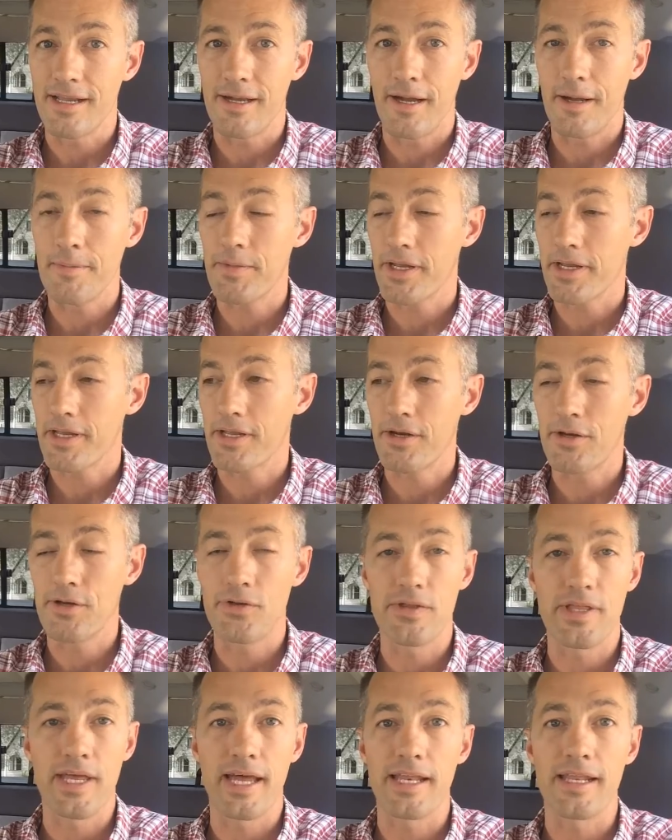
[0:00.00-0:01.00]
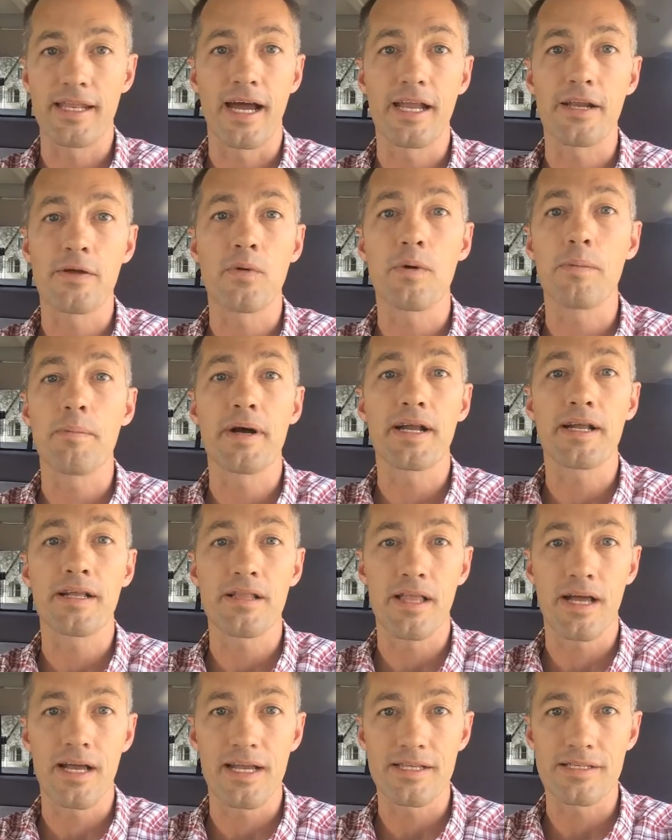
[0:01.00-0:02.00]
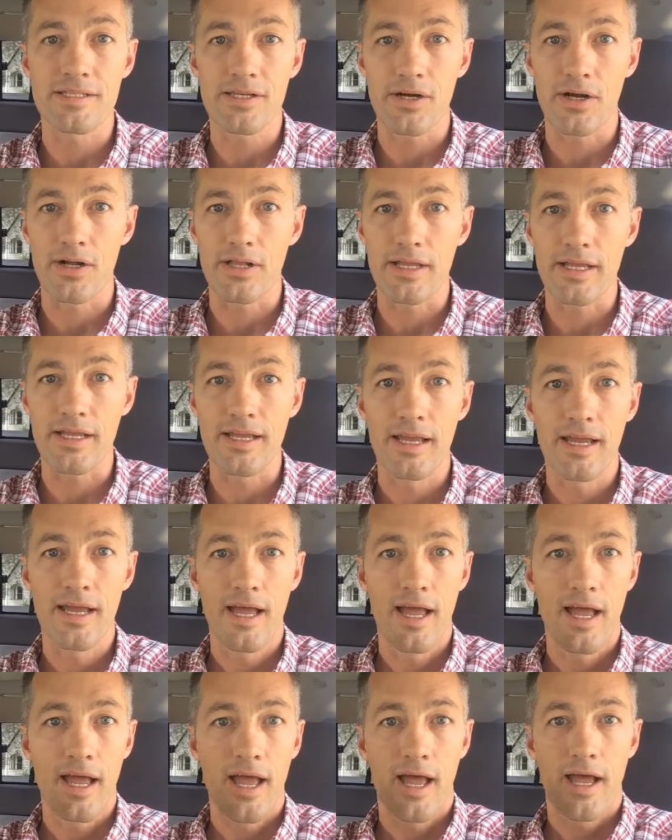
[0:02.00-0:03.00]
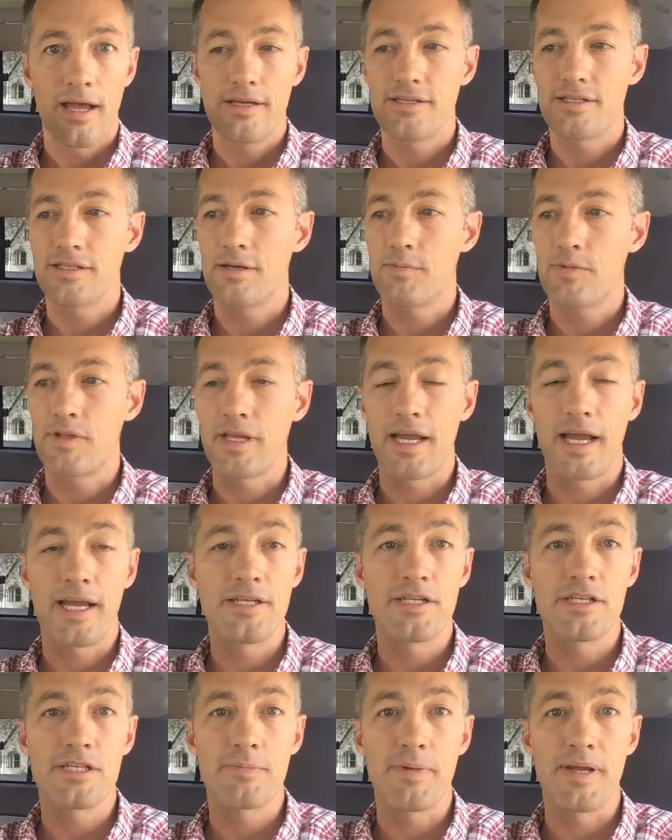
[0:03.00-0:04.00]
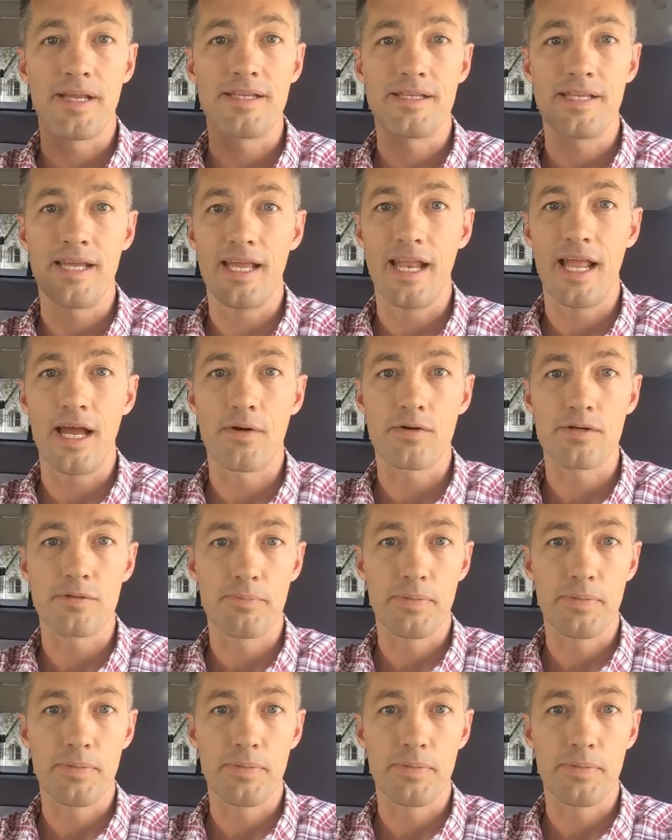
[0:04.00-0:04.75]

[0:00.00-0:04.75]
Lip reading: I'm not gonna do that, and I don't want my clients calling something I just spent 10 hours